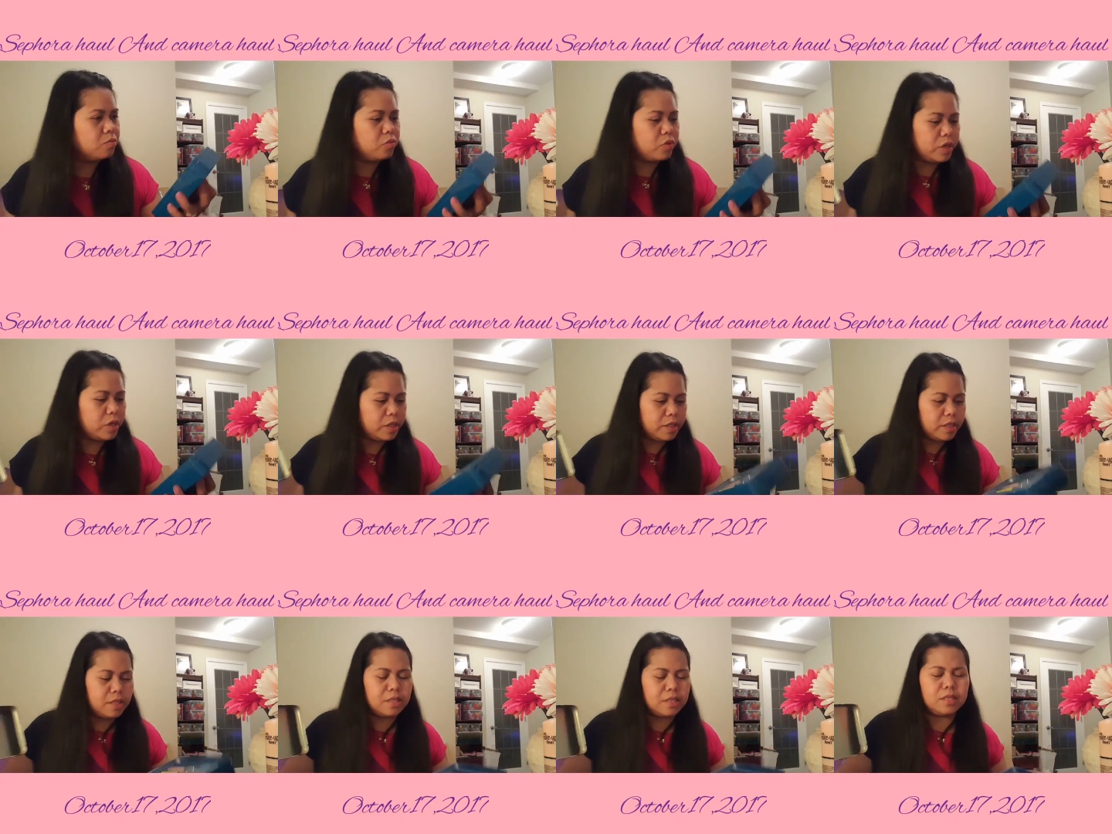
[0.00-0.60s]
What
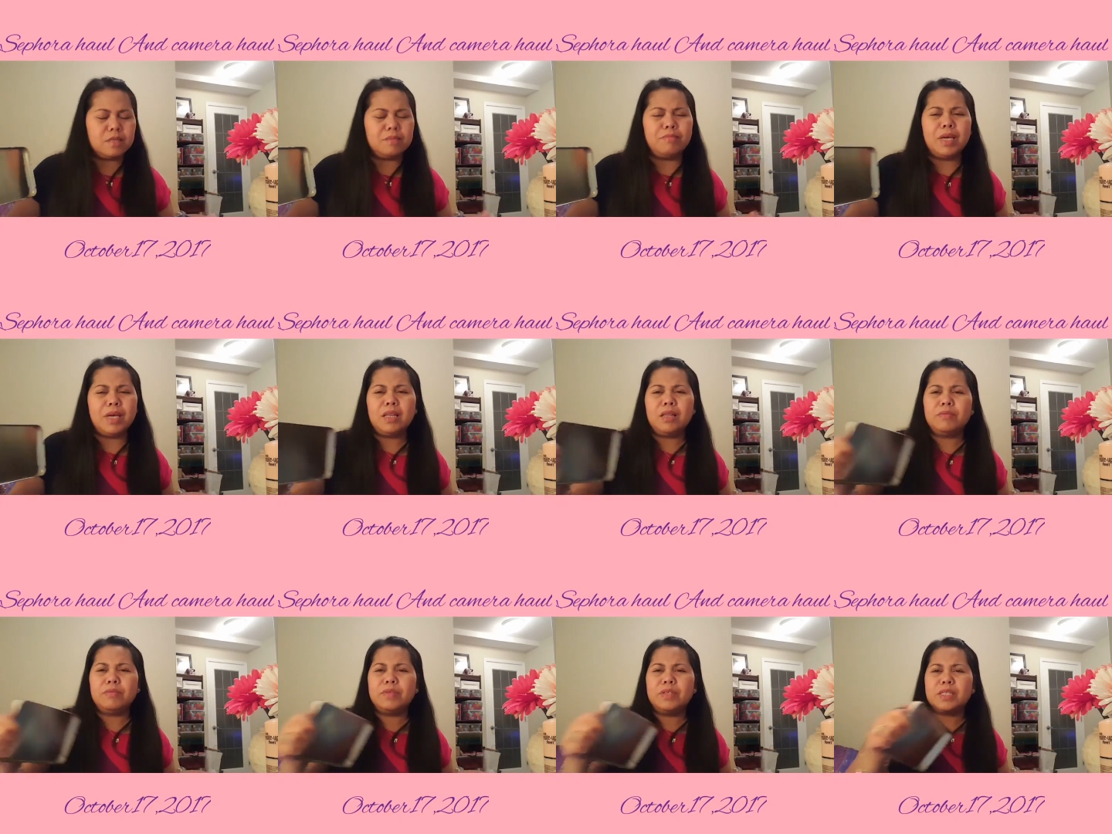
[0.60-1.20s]
is the
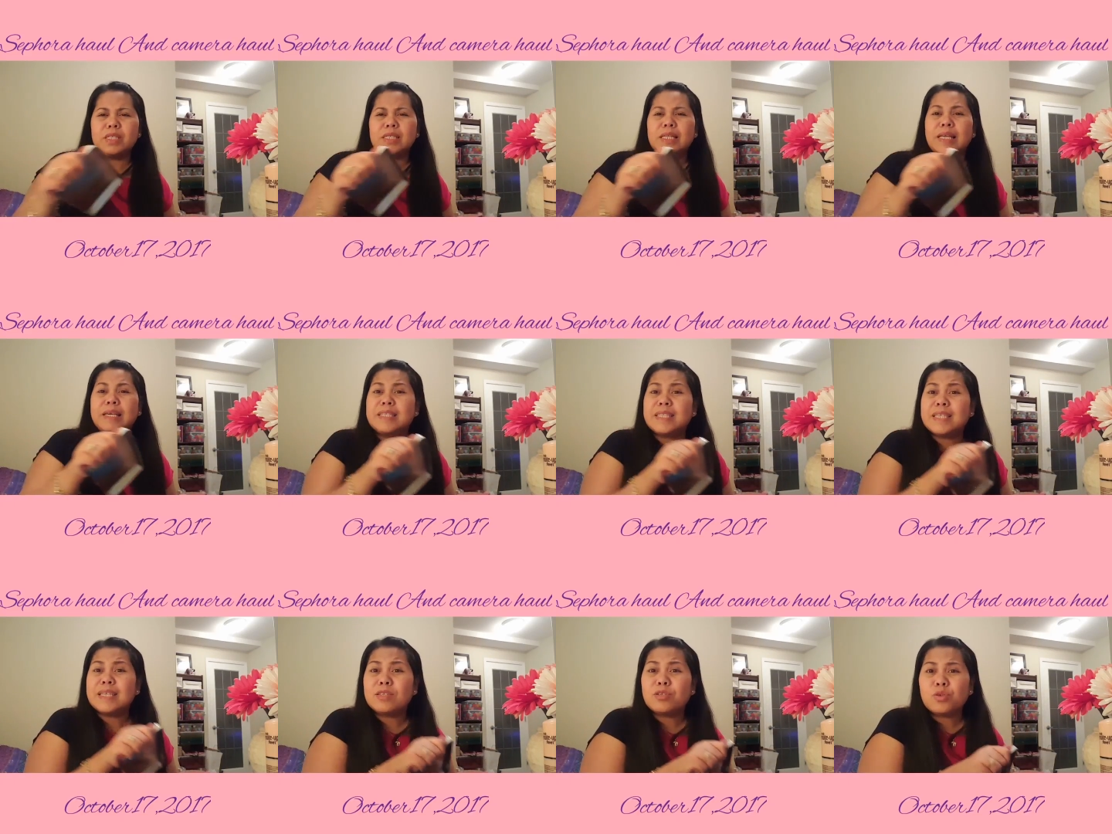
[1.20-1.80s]
smell of this? Like
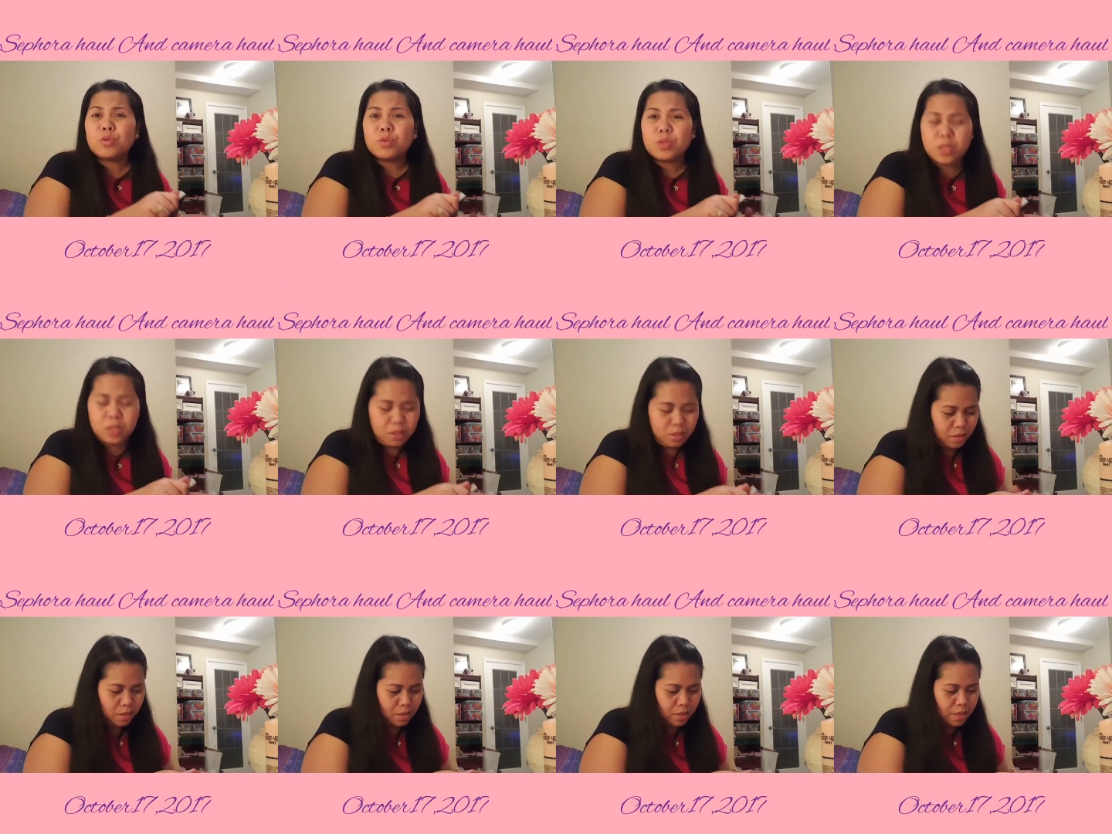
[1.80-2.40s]
citrus.